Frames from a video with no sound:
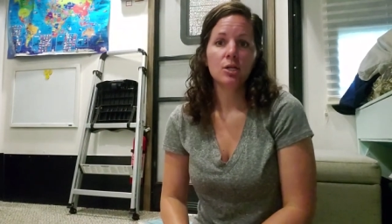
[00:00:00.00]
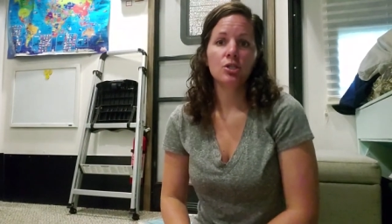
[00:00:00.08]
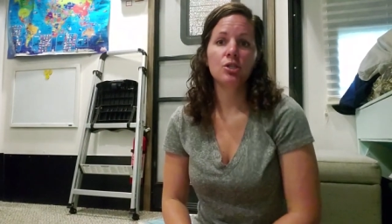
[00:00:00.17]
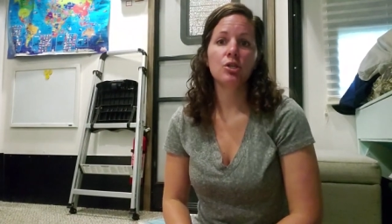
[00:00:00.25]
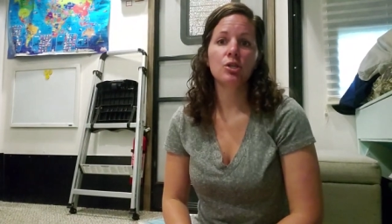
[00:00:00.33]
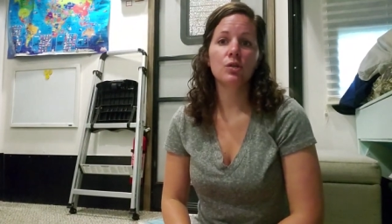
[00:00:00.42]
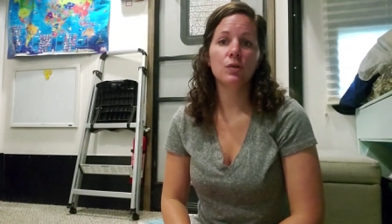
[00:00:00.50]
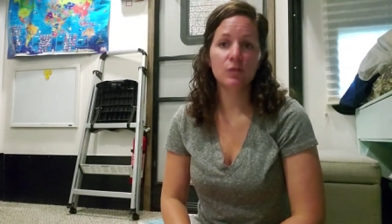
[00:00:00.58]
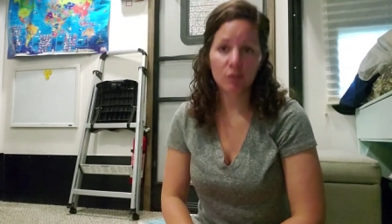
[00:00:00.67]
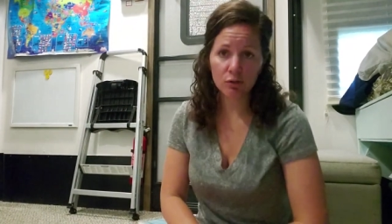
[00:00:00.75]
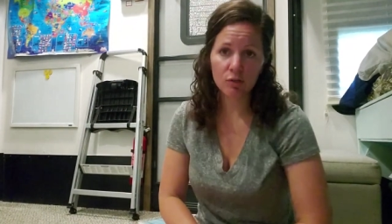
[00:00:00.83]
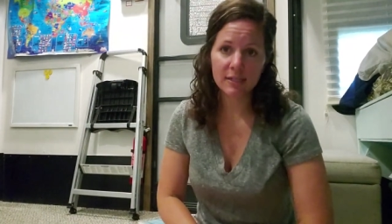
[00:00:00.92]
to
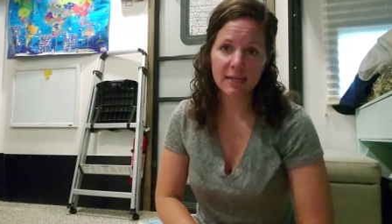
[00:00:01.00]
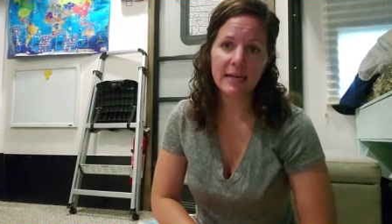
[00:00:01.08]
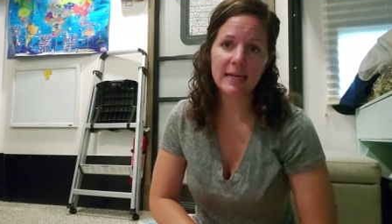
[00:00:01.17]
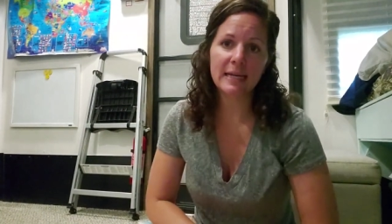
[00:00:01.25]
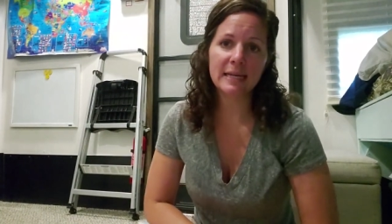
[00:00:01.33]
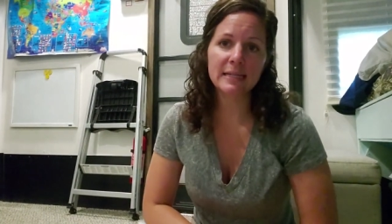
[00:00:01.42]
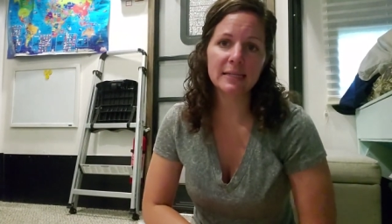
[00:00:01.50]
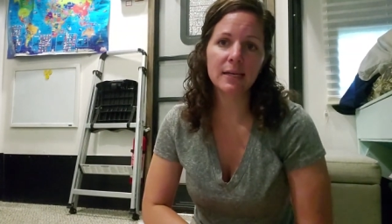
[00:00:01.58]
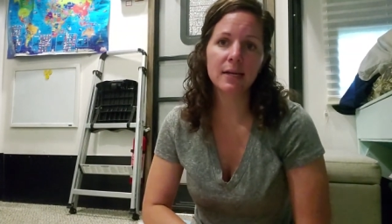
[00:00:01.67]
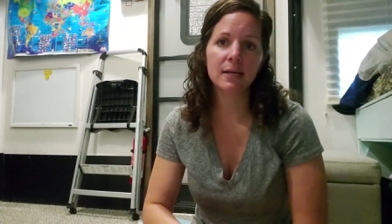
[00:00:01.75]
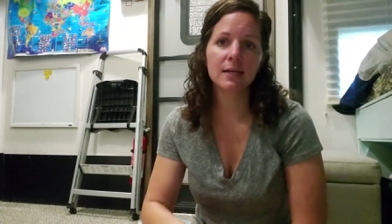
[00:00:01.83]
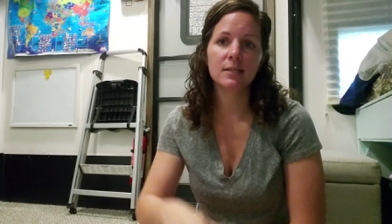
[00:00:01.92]
social studies.
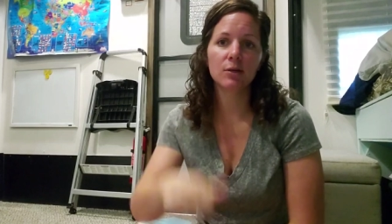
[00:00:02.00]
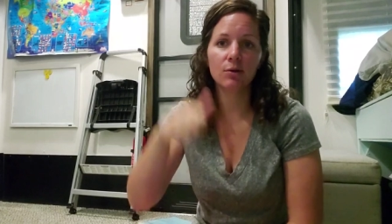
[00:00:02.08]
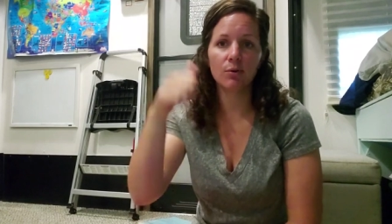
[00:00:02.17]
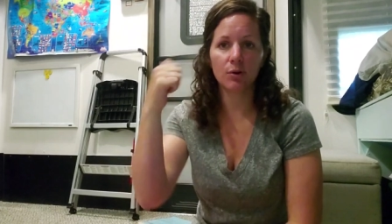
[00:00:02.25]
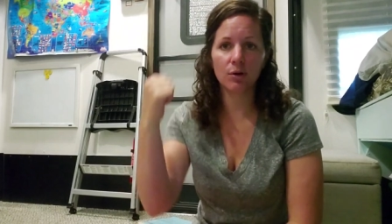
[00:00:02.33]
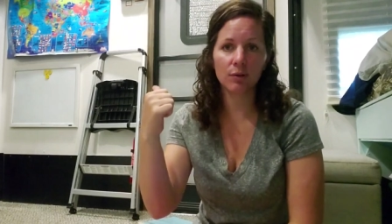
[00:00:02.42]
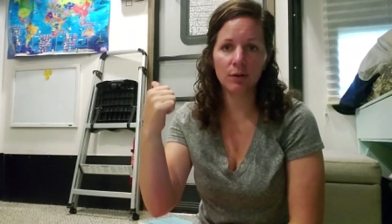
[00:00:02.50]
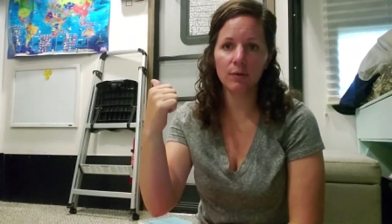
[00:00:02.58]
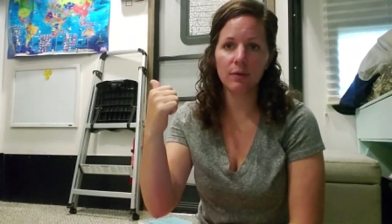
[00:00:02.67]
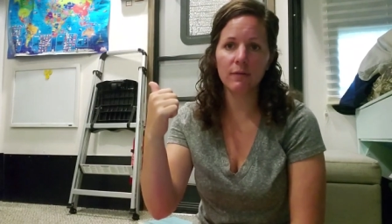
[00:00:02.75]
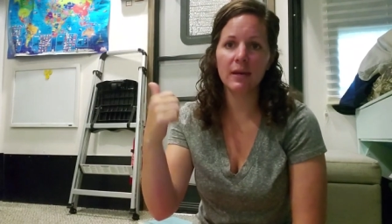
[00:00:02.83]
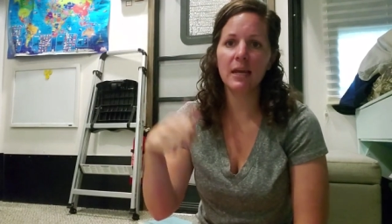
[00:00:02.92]
So earlier
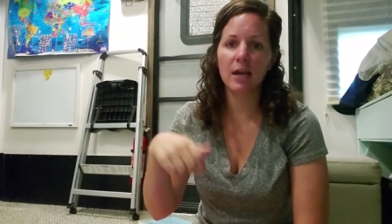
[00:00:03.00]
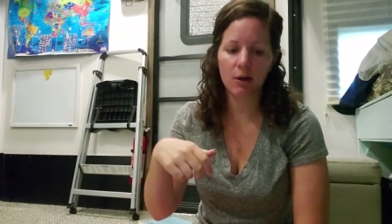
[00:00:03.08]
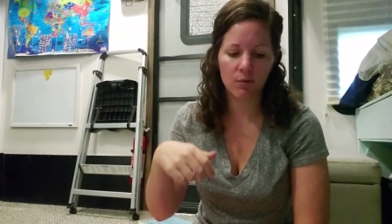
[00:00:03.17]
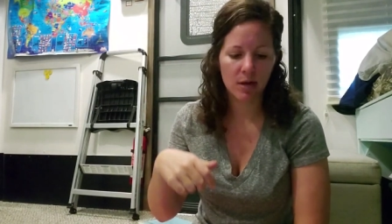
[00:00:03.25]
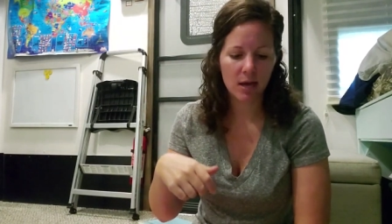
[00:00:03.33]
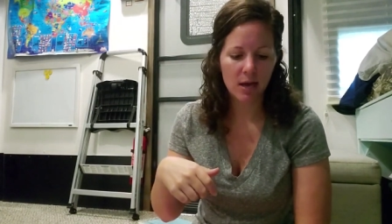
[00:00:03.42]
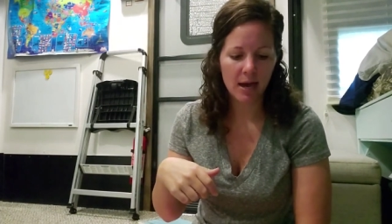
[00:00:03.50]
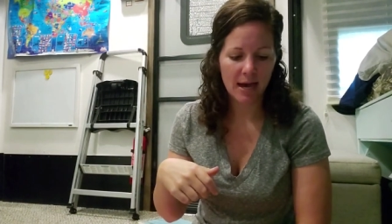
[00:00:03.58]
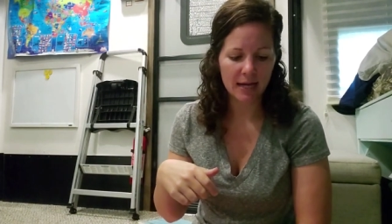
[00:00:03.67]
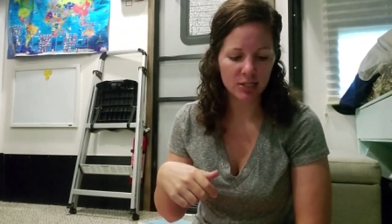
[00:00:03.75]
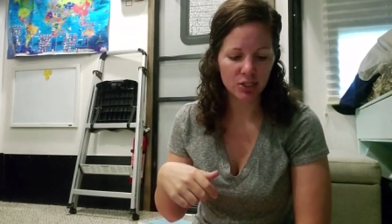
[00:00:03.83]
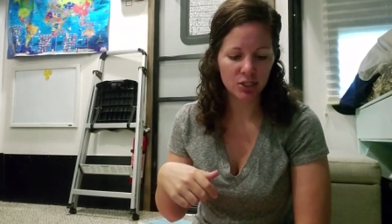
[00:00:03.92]
in the video,
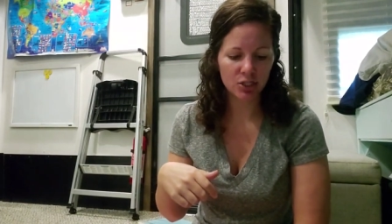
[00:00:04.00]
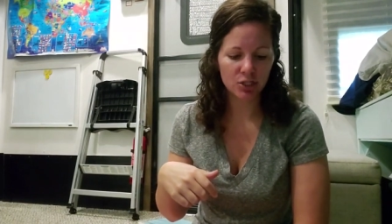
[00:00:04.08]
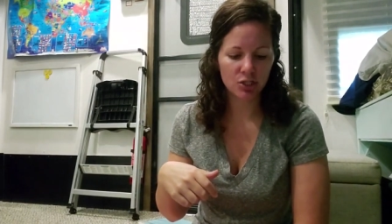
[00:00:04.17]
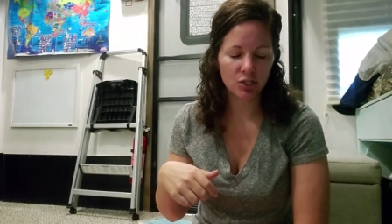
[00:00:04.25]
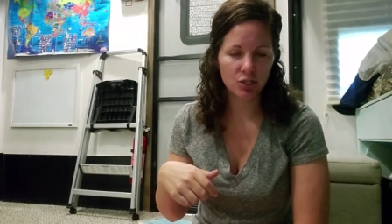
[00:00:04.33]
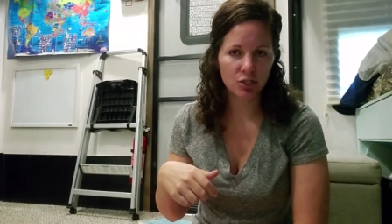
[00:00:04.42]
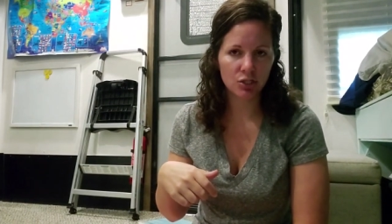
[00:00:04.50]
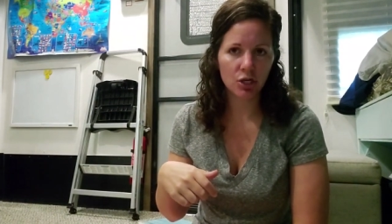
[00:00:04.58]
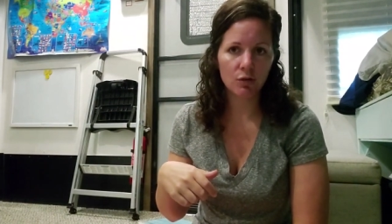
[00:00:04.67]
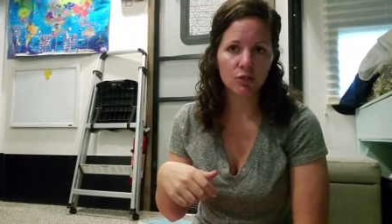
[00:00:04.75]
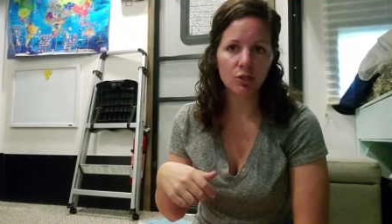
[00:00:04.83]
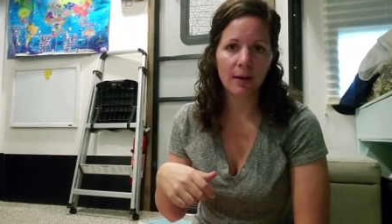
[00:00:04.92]
I sh-
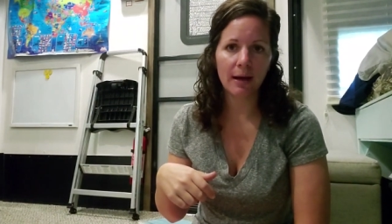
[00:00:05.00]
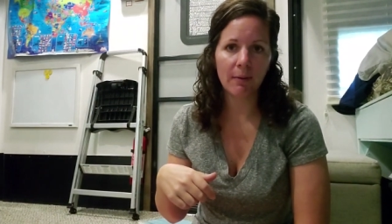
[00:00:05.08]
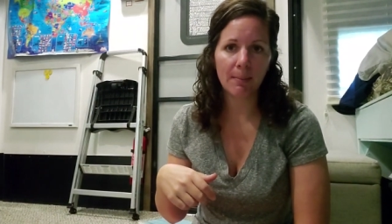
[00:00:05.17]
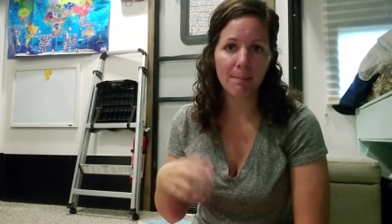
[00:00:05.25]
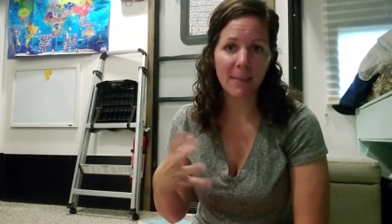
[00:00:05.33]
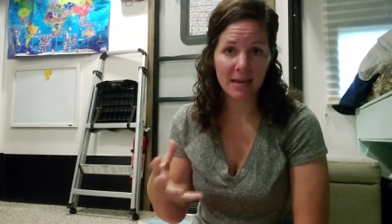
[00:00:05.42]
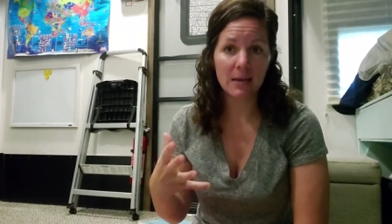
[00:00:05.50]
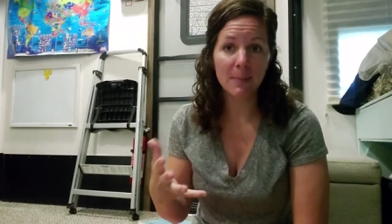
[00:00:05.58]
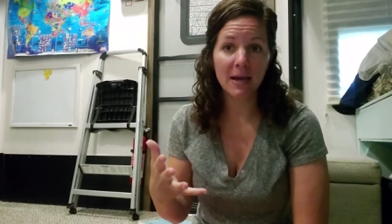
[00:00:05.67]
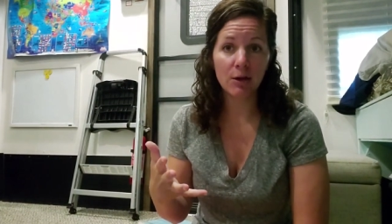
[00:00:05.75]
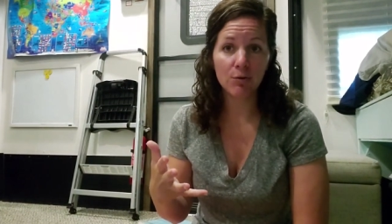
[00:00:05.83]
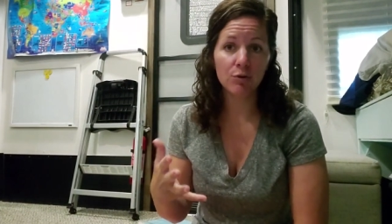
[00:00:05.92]
showed you how I'm making
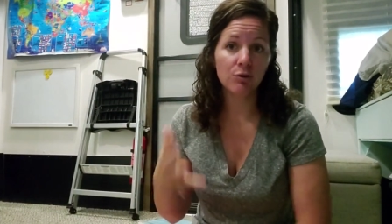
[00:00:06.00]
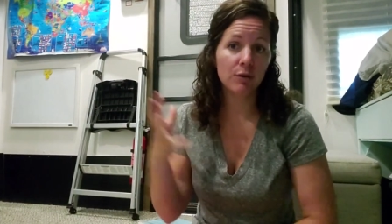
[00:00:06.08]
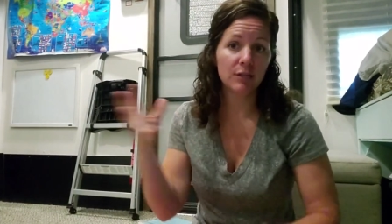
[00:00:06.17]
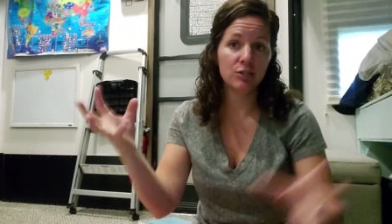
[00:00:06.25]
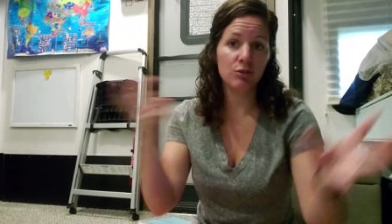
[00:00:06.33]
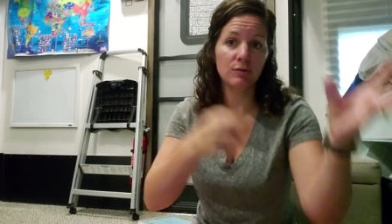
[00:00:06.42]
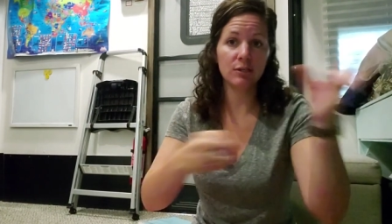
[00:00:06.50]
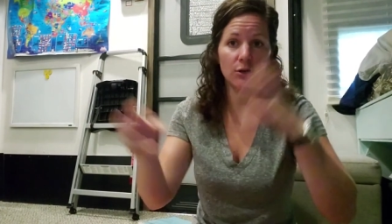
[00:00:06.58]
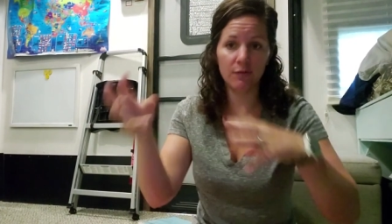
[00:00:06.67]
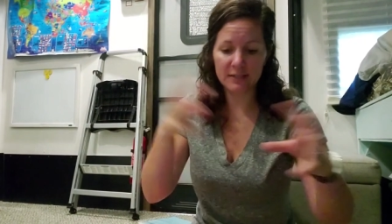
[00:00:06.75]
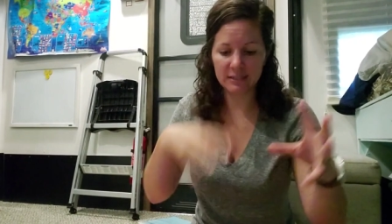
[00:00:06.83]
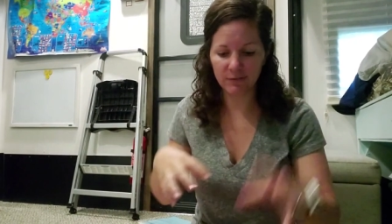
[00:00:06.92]
my own units using
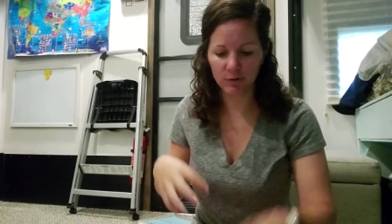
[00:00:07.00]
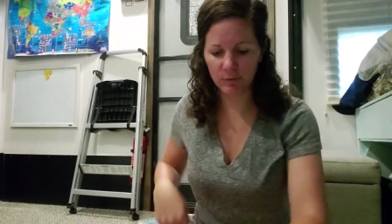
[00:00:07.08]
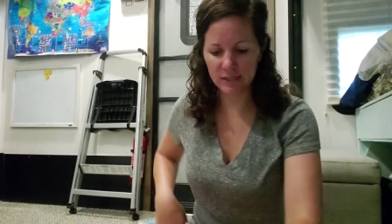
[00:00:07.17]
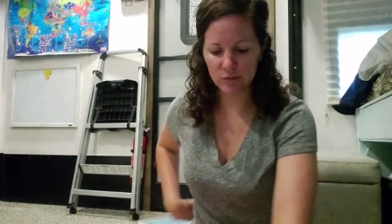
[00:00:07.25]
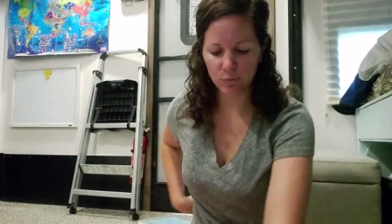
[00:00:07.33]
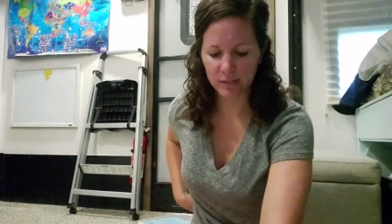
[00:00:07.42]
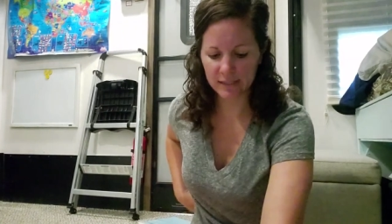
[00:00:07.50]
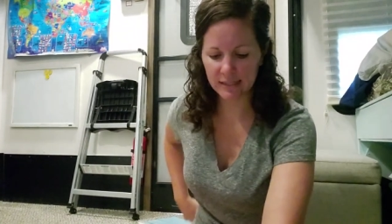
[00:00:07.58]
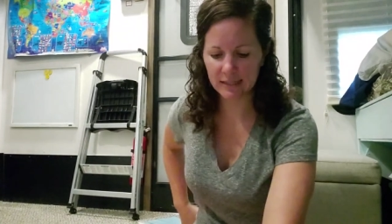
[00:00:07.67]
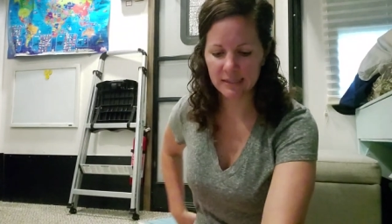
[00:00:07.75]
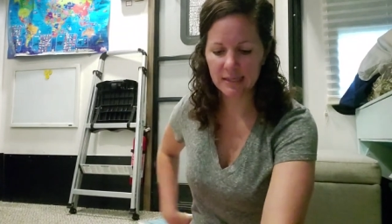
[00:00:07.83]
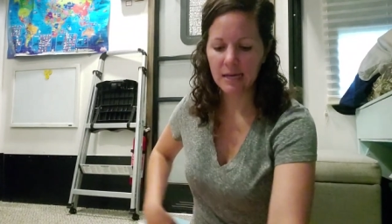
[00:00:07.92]
all these different
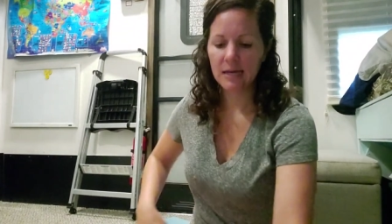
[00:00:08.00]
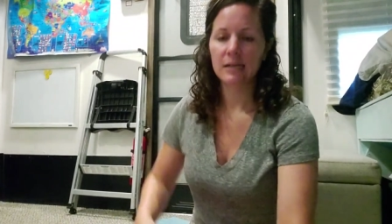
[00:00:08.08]
resources.